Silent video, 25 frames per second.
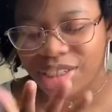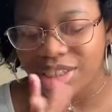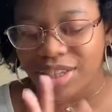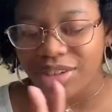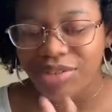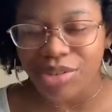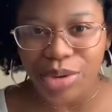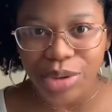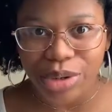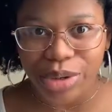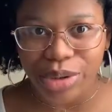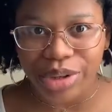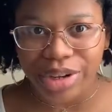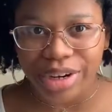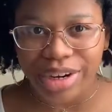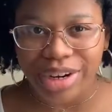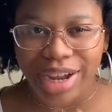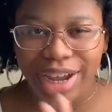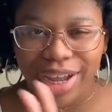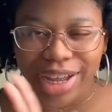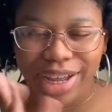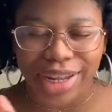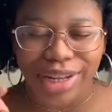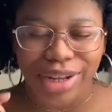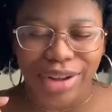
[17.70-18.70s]
If you're new here,
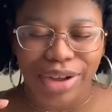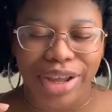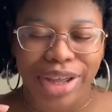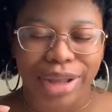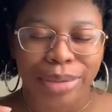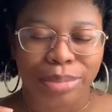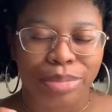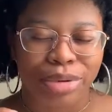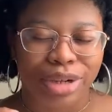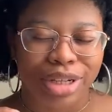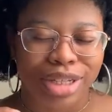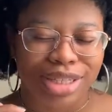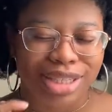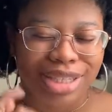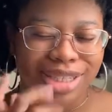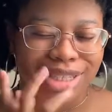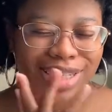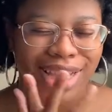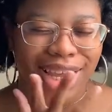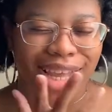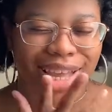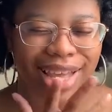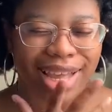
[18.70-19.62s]
hi, hello, I am Princess.